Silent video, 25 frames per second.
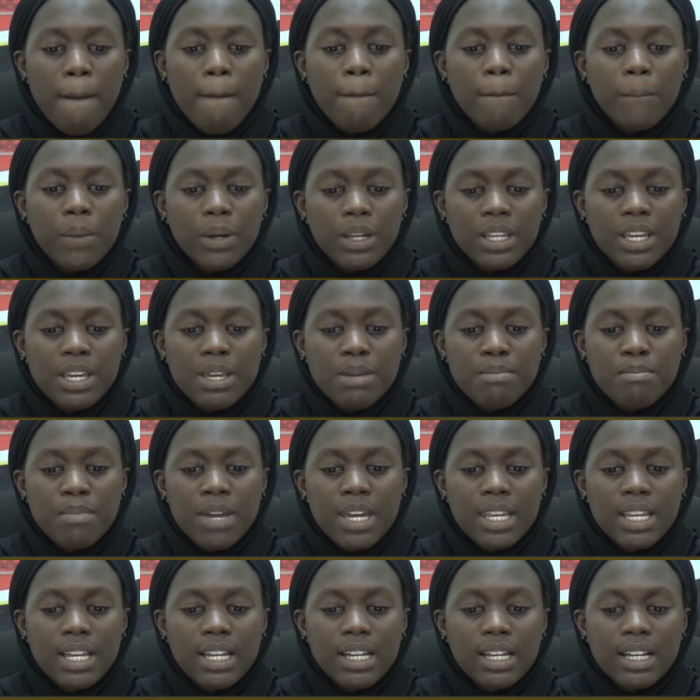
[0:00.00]
But he
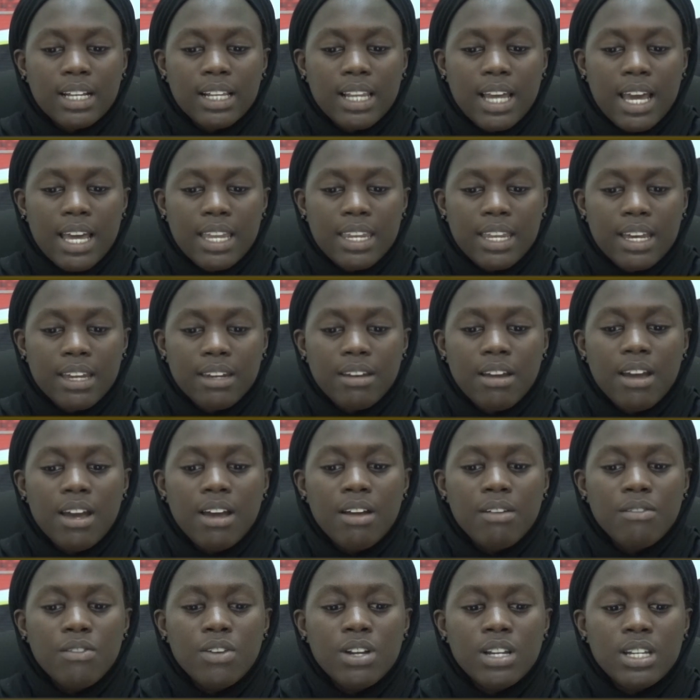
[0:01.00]
made it clear that
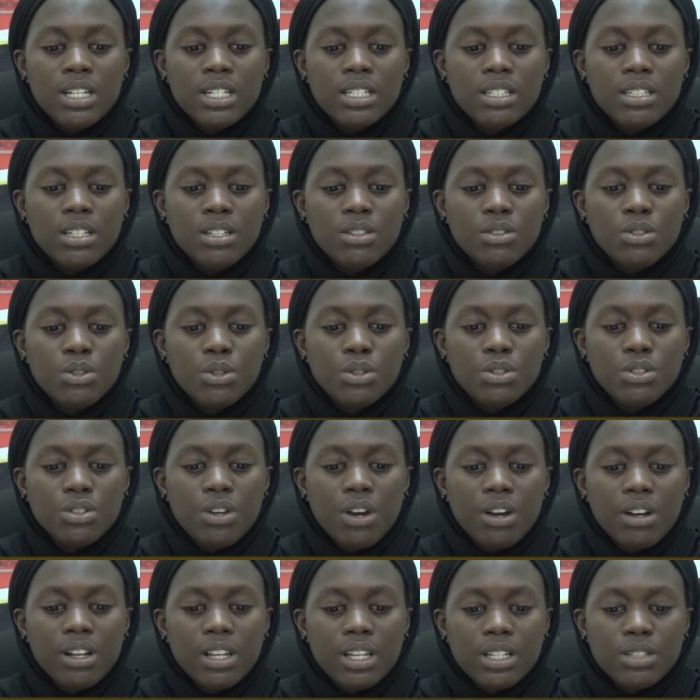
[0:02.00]
releasing those
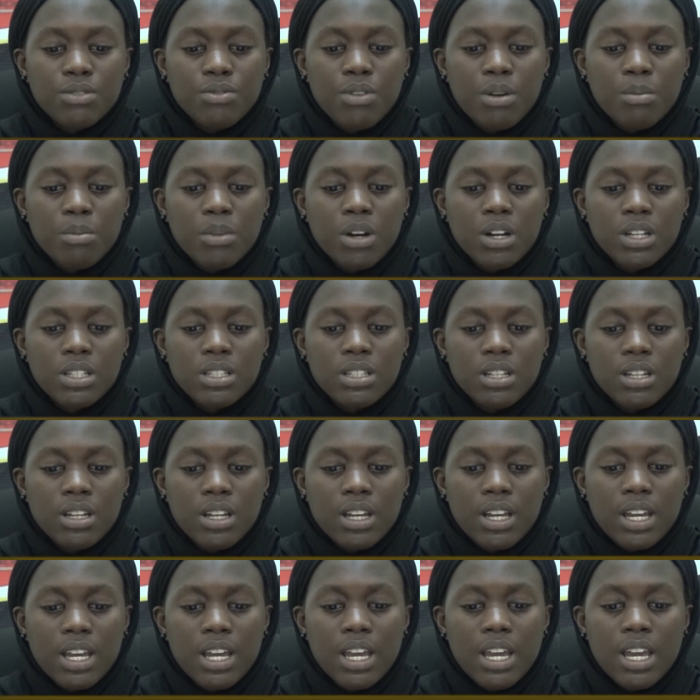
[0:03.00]
junglers from
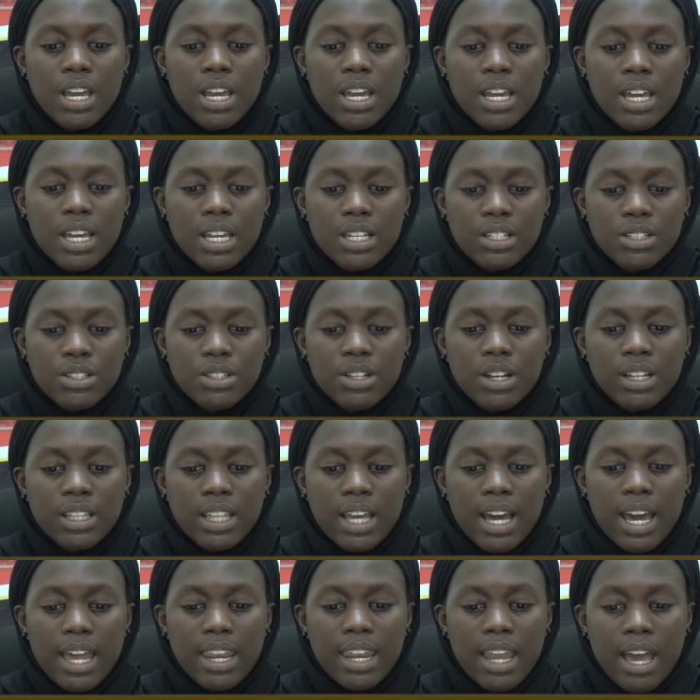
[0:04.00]
custody is
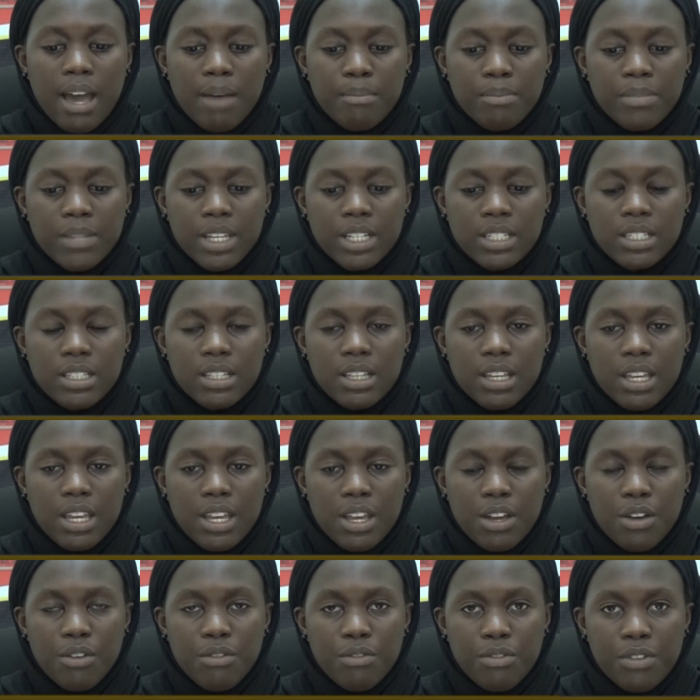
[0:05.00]
not an amnesty
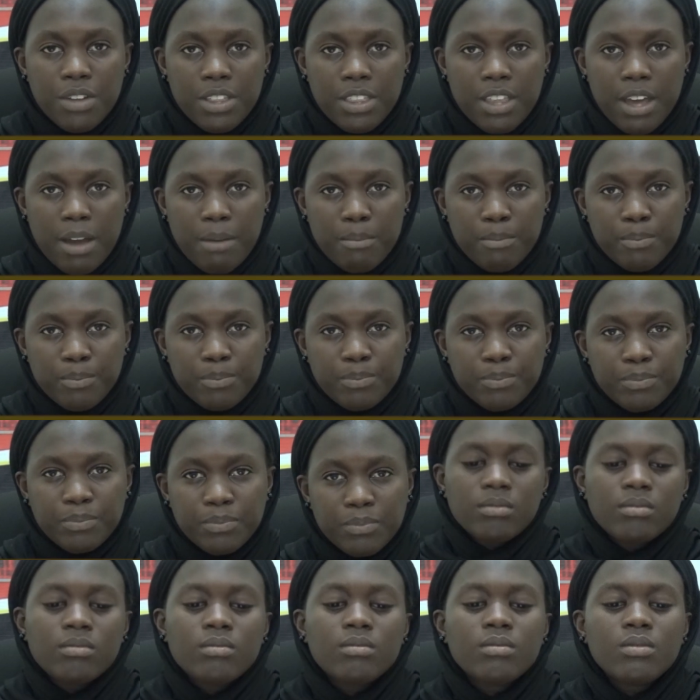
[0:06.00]
for them.
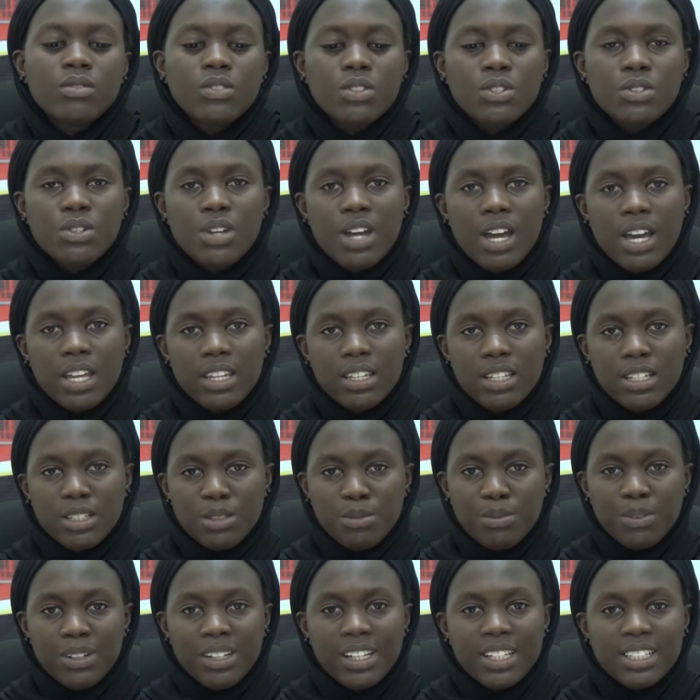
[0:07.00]
To end this
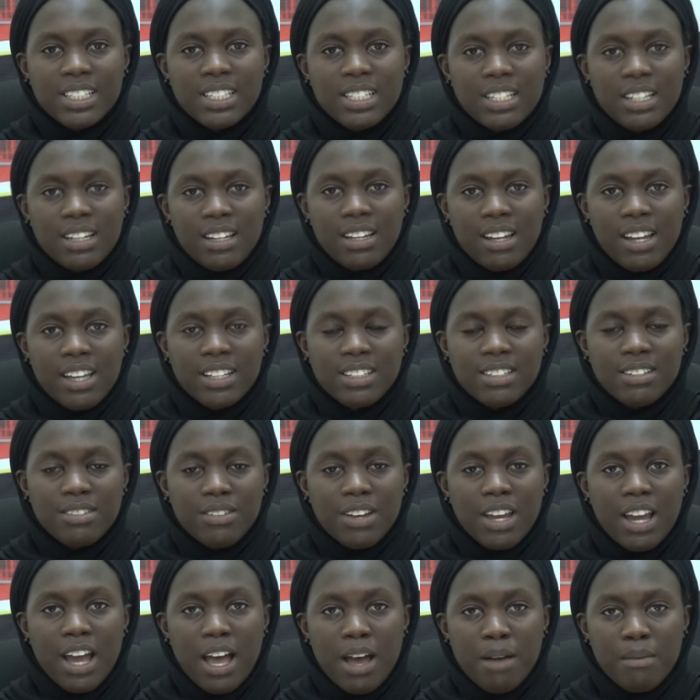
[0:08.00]
bulletin, let's
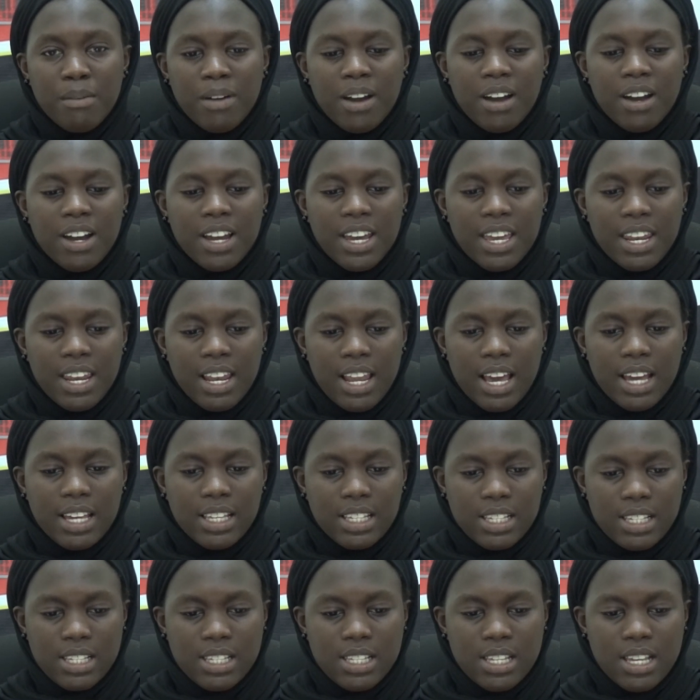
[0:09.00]
recap our
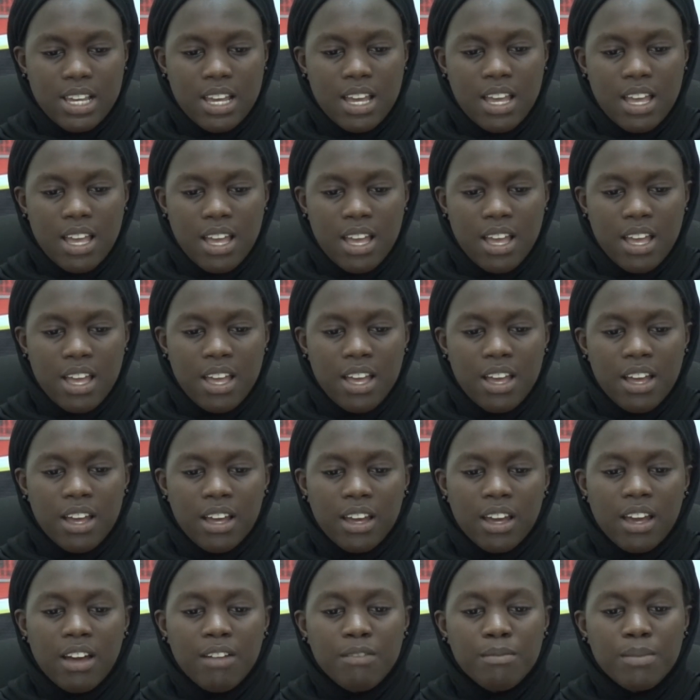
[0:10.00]
headlines.
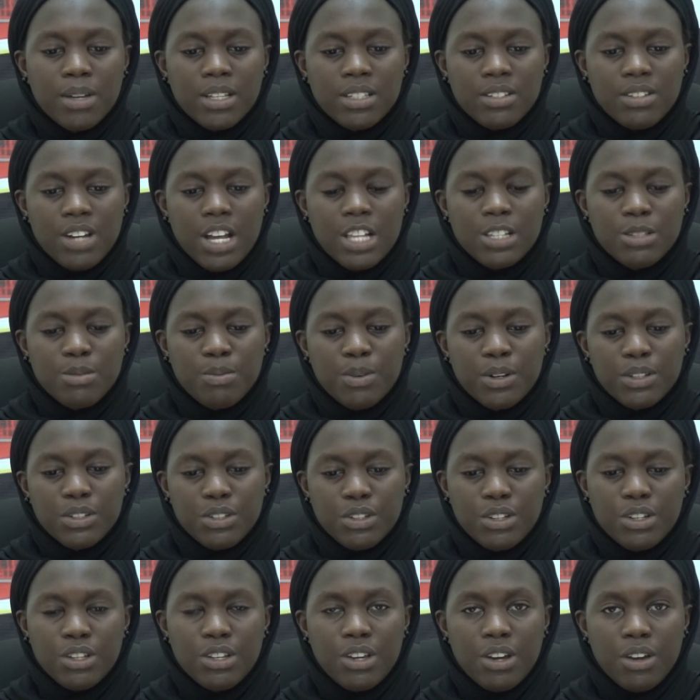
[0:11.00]
Government Transport
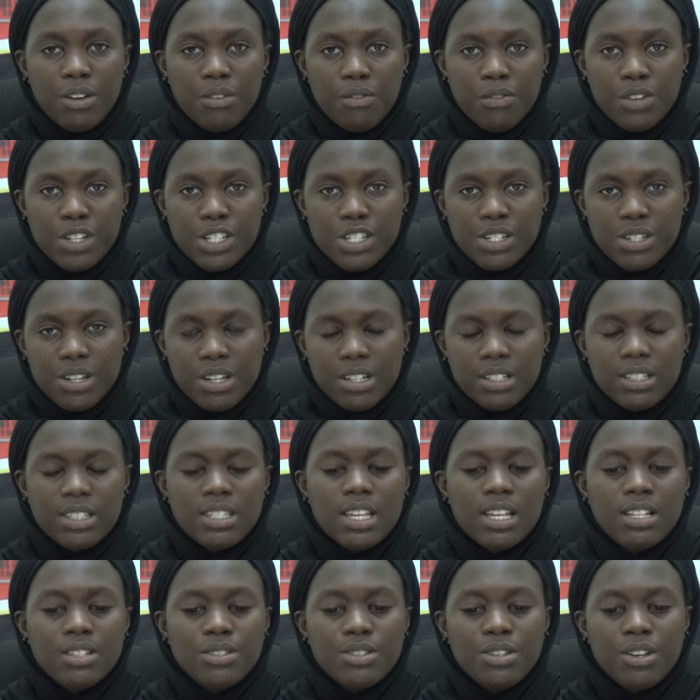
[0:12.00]
Union reached
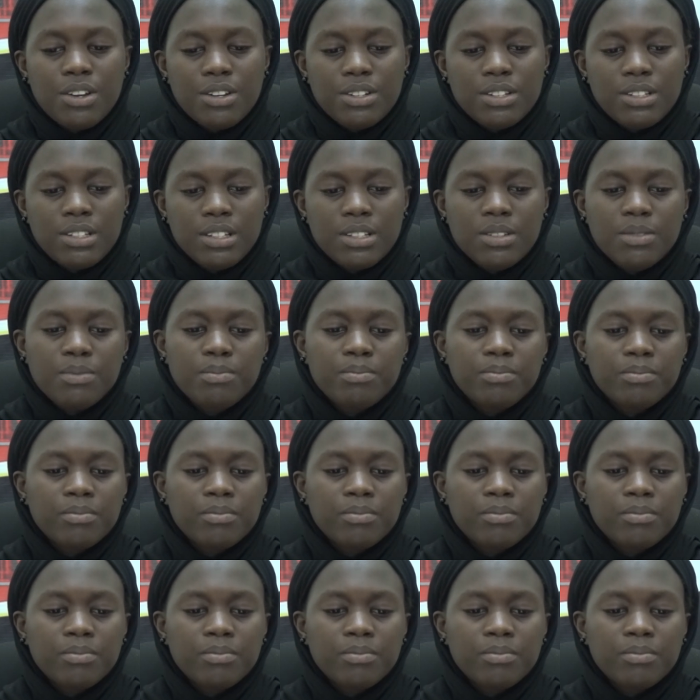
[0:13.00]
consensus.